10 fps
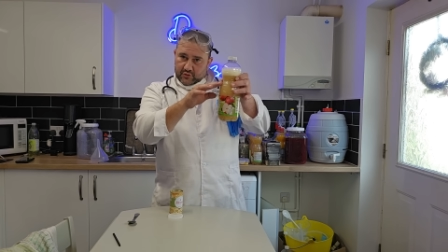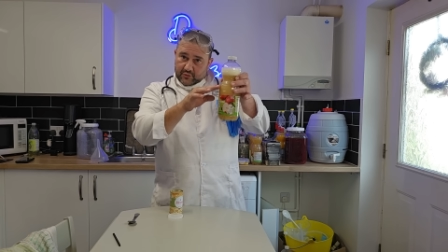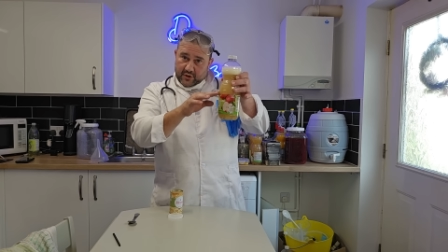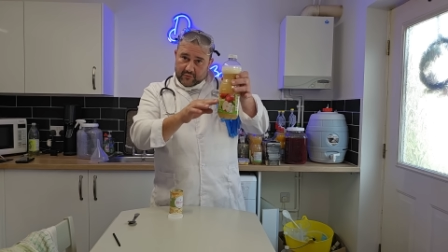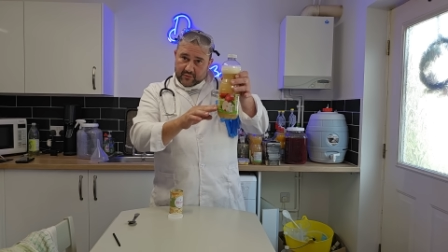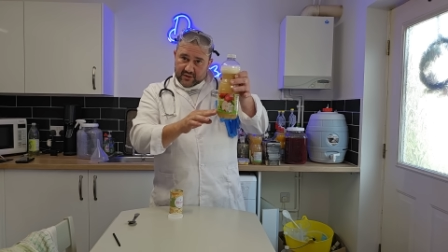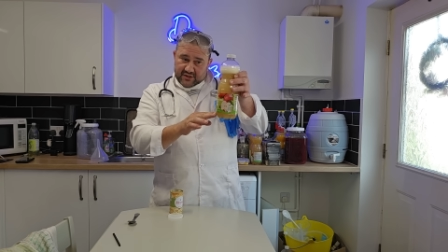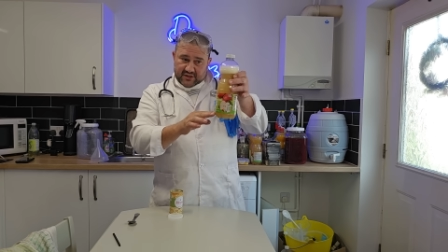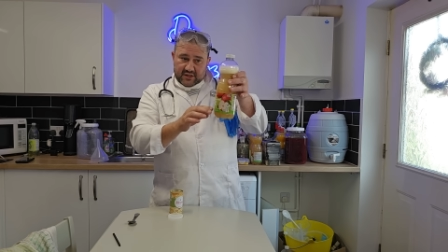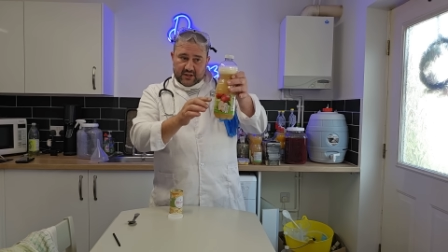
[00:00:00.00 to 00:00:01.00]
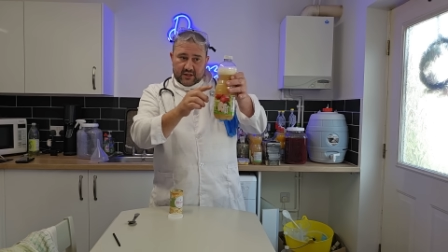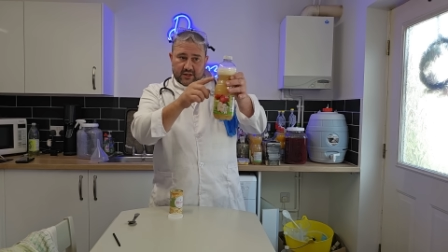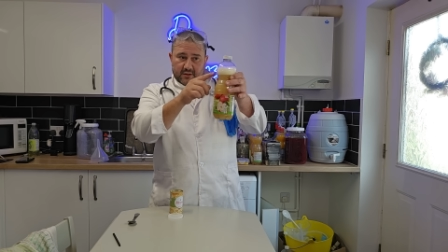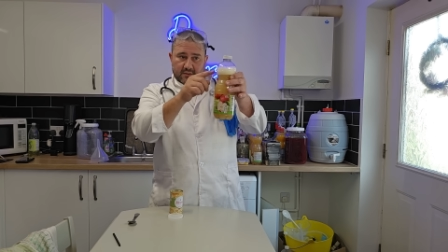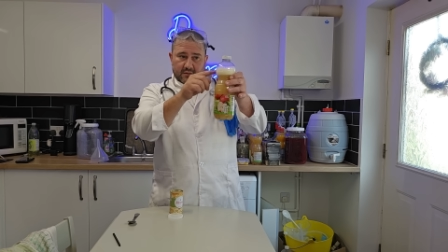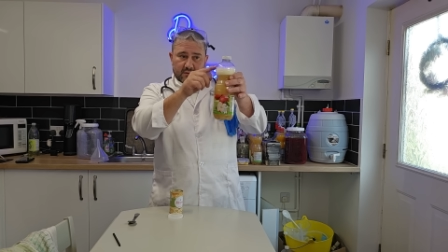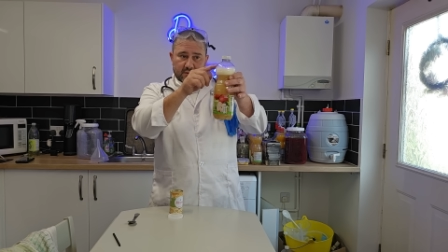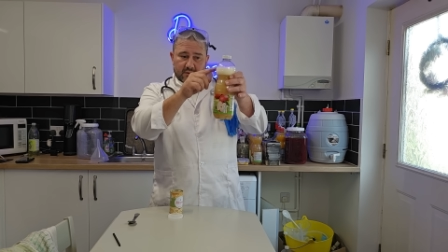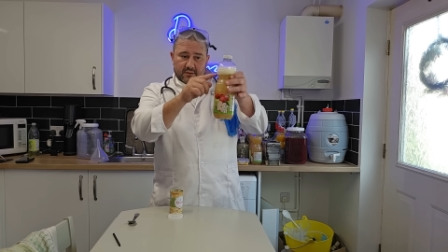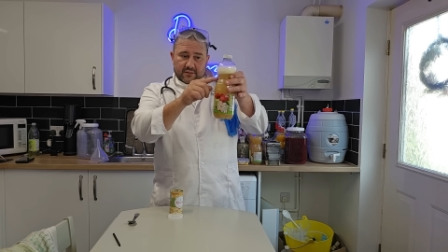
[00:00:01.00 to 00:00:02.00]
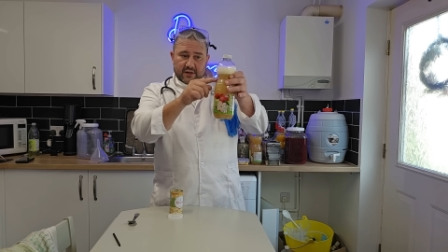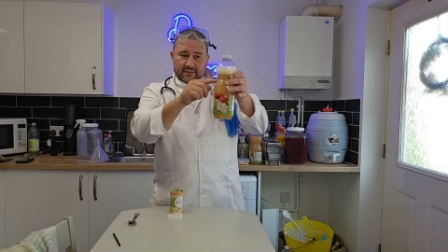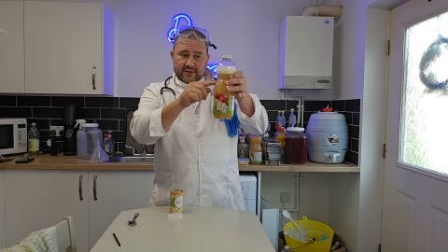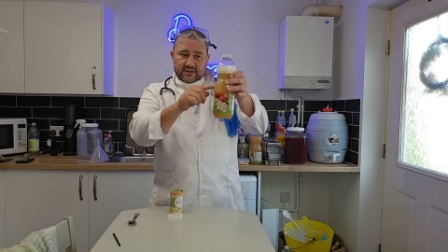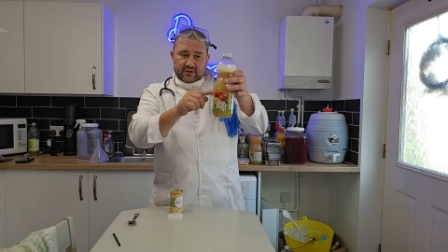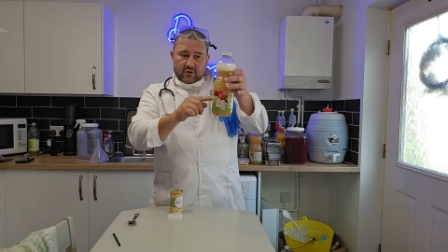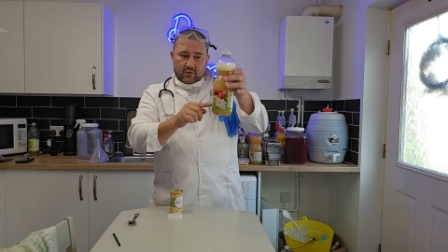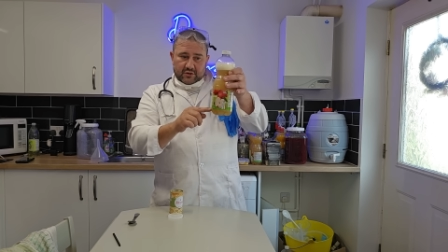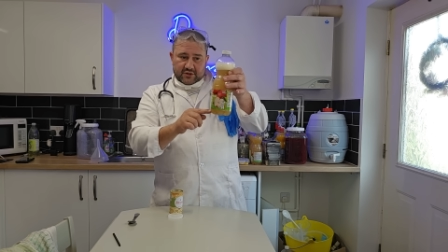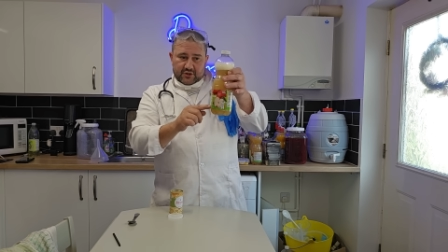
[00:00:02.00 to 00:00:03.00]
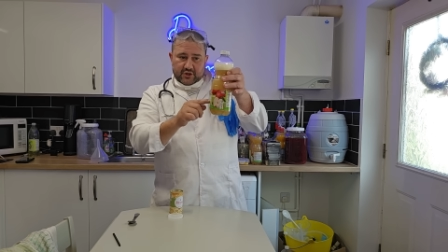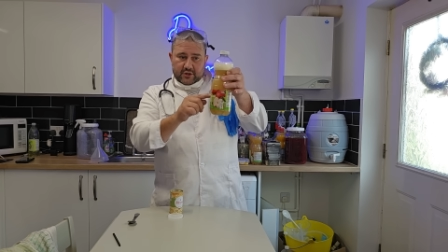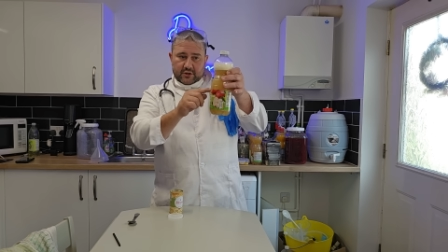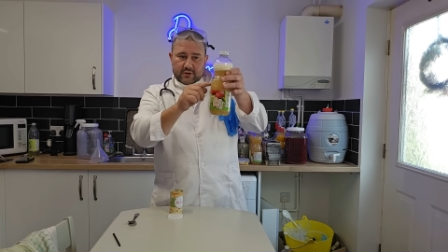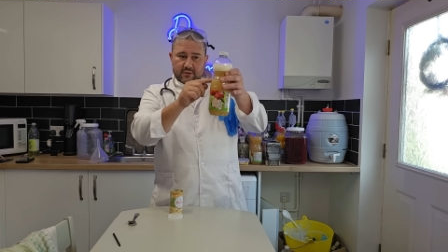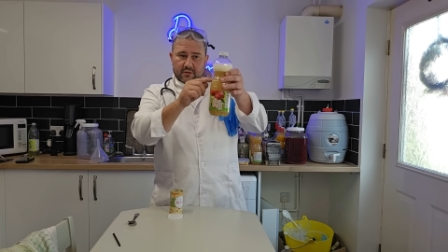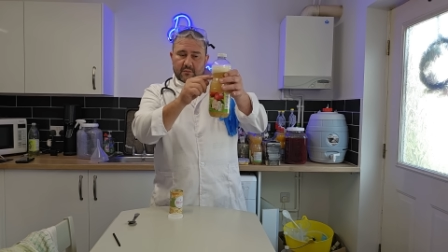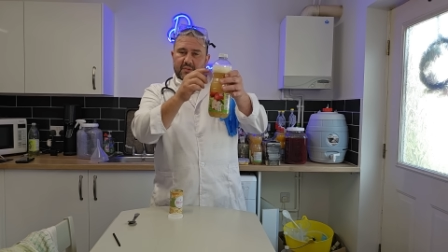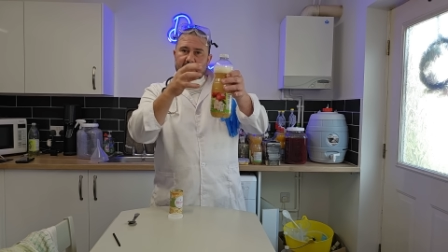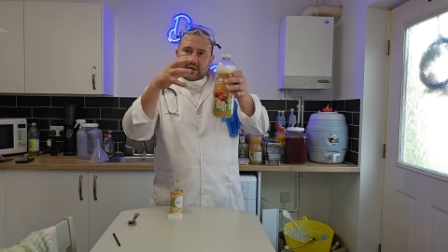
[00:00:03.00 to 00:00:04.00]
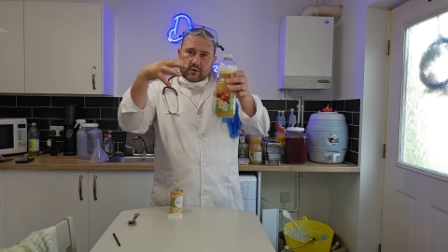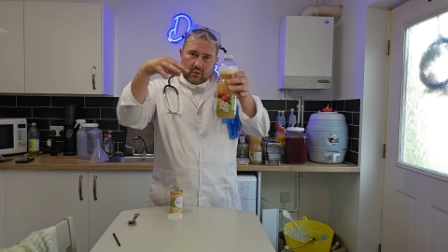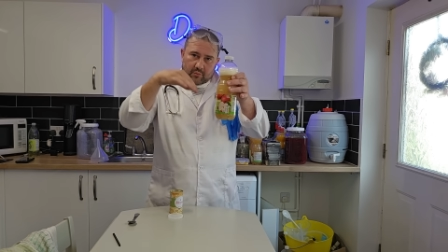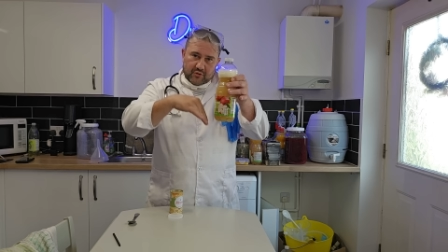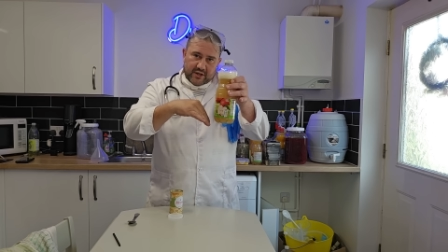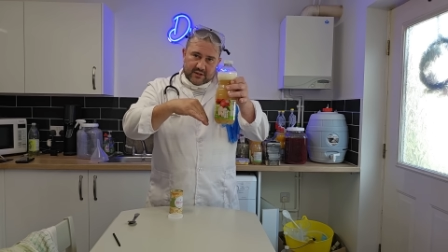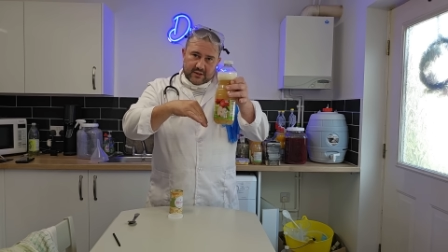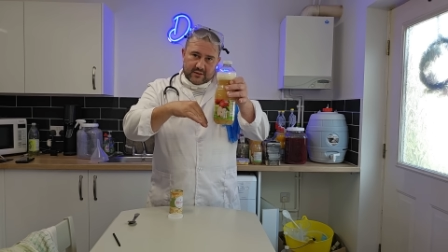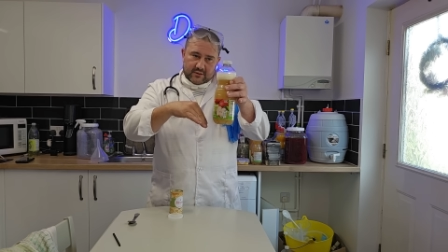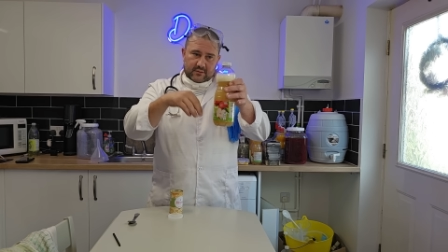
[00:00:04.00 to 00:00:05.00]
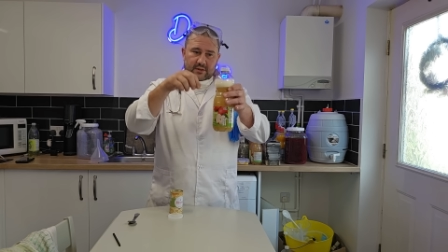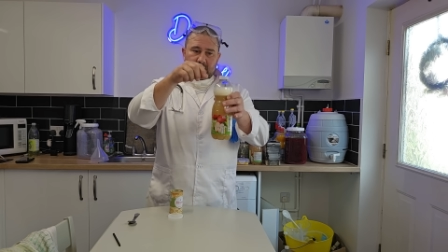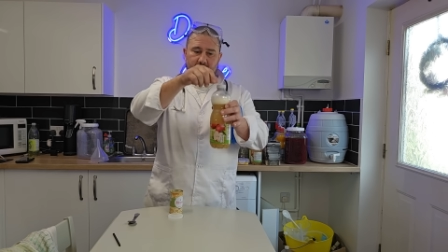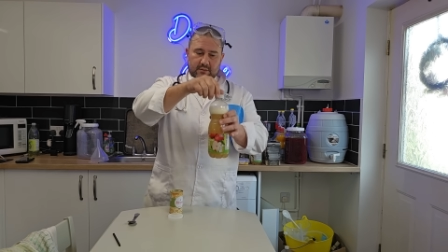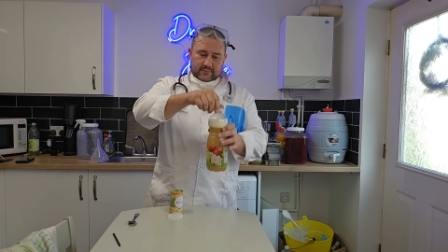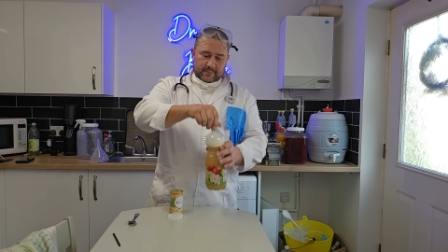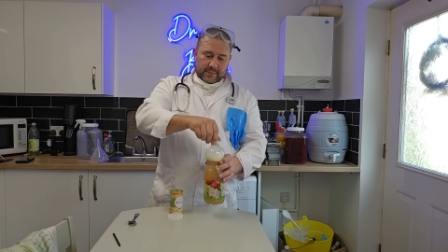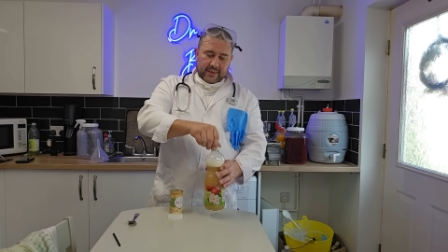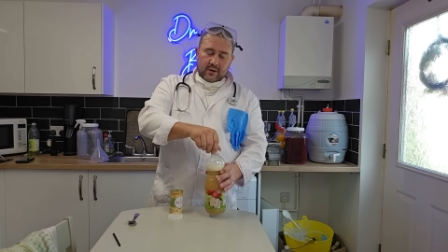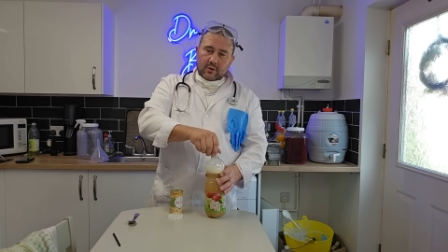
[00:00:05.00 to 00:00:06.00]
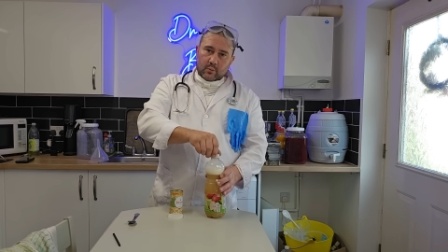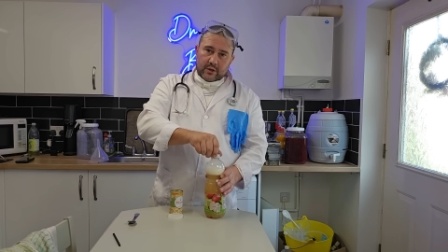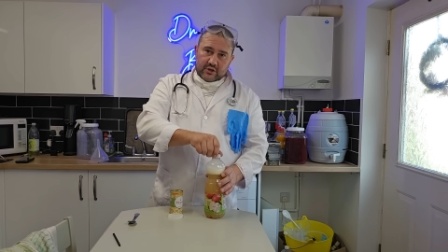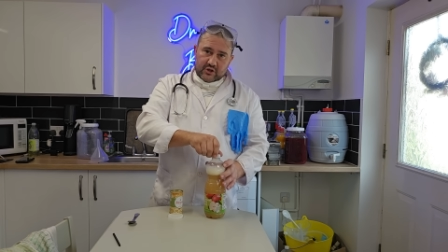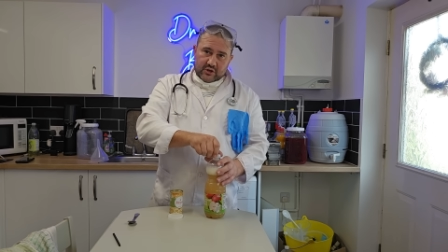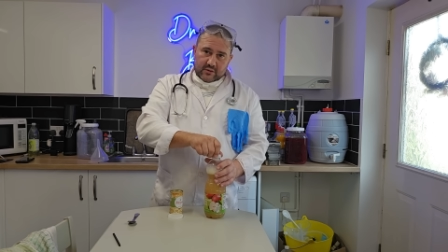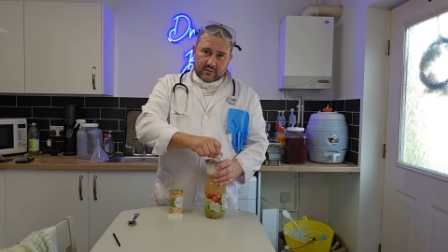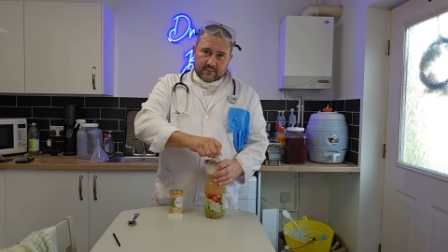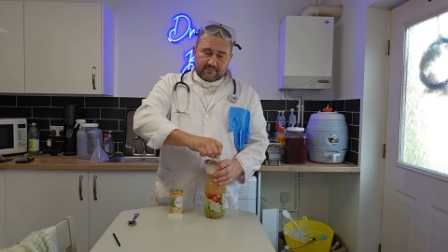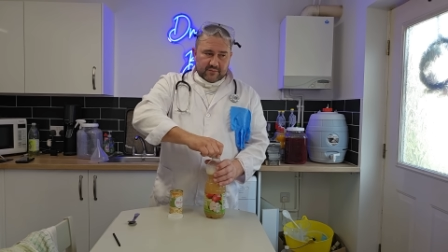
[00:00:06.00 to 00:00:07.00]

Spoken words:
So now you can see that there's oxygen being incorporated in, which